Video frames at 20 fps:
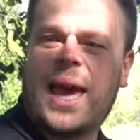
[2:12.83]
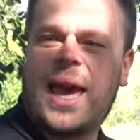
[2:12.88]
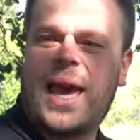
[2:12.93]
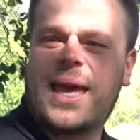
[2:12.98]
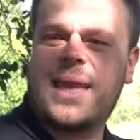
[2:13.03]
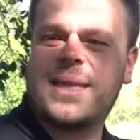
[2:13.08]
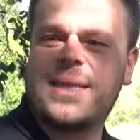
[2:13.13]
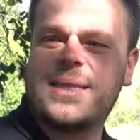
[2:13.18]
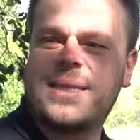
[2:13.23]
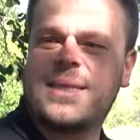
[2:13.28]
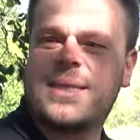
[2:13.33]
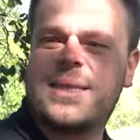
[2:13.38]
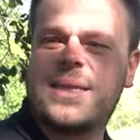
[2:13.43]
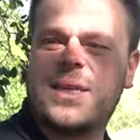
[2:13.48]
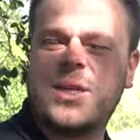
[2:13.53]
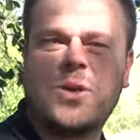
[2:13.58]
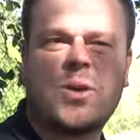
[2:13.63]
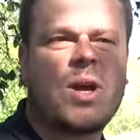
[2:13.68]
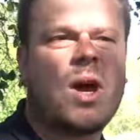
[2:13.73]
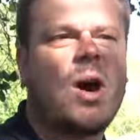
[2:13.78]
and
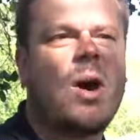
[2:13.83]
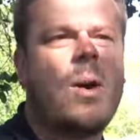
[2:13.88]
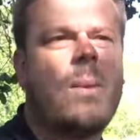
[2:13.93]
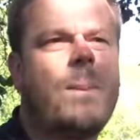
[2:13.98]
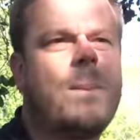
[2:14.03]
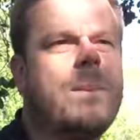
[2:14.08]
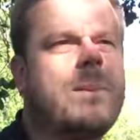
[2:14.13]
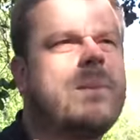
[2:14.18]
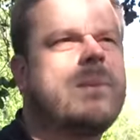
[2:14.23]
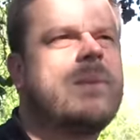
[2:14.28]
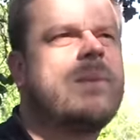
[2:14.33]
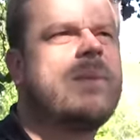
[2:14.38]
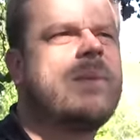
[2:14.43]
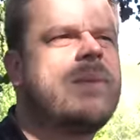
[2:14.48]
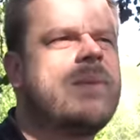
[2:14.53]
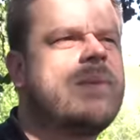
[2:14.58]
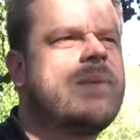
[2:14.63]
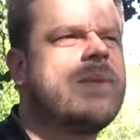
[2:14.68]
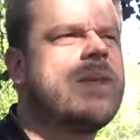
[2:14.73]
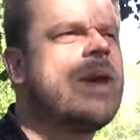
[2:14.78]
you can't
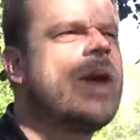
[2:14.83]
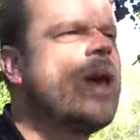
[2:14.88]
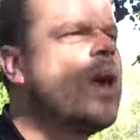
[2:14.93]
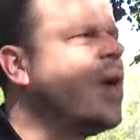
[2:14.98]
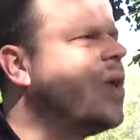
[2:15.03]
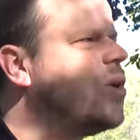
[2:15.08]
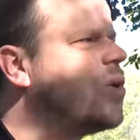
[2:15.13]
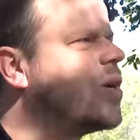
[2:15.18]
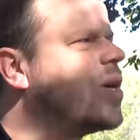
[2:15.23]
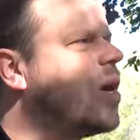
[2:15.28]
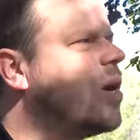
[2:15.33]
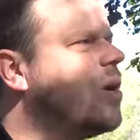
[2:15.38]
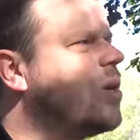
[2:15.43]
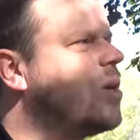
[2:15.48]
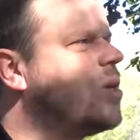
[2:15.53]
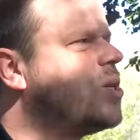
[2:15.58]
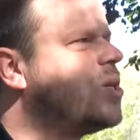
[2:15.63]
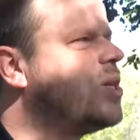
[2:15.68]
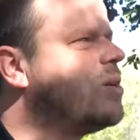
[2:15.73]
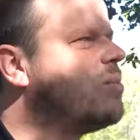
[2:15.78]
you
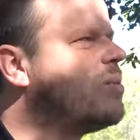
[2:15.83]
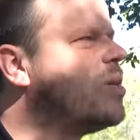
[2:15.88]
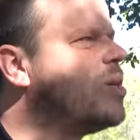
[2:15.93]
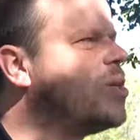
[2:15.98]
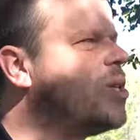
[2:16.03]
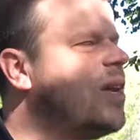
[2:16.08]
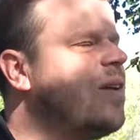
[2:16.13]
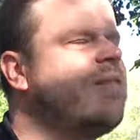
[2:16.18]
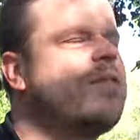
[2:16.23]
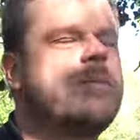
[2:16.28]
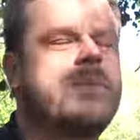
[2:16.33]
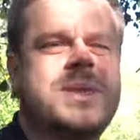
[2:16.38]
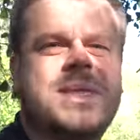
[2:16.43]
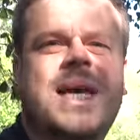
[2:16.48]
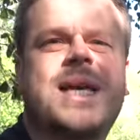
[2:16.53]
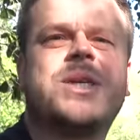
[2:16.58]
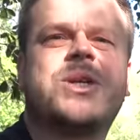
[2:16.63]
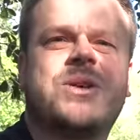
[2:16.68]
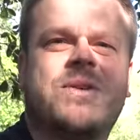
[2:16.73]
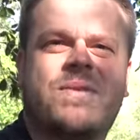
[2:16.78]
can't achieve the
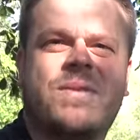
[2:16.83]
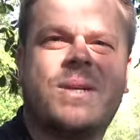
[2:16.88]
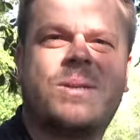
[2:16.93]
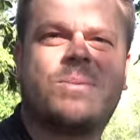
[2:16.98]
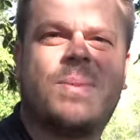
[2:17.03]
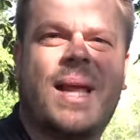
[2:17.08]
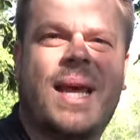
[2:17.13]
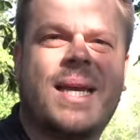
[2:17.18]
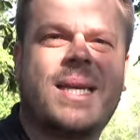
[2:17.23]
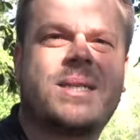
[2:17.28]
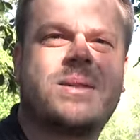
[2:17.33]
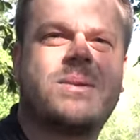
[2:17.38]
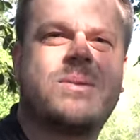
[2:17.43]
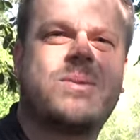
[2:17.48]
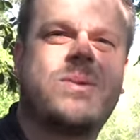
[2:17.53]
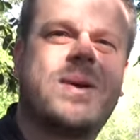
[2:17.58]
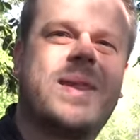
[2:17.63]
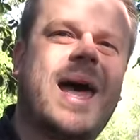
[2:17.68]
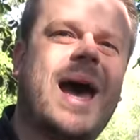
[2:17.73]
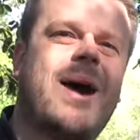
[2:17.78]
potential of this place
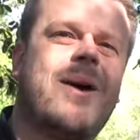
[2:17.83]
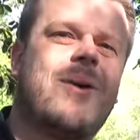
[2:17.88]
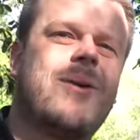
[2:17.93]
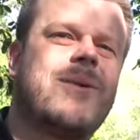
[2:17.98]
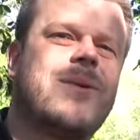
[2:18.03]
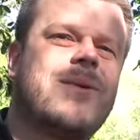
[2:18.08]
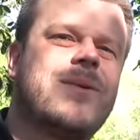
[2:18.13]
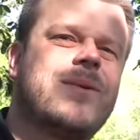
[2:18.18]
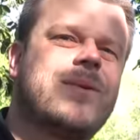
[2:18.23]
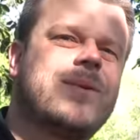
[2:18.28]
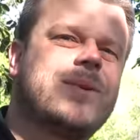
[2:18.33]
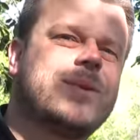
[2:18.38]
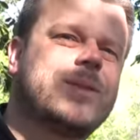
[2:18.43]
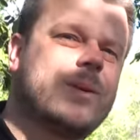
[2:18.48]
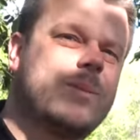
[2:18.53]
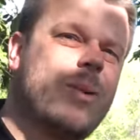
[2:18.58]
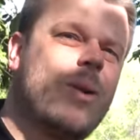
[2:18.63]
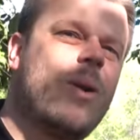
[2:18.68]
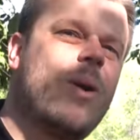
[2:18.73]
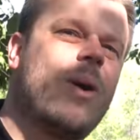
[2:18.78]
without
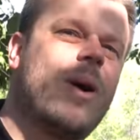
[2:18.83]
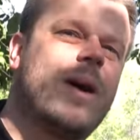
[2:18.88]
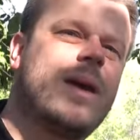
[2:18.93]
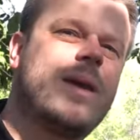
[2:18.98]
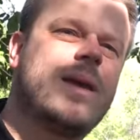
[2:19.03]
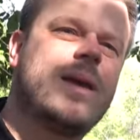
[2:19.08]
support.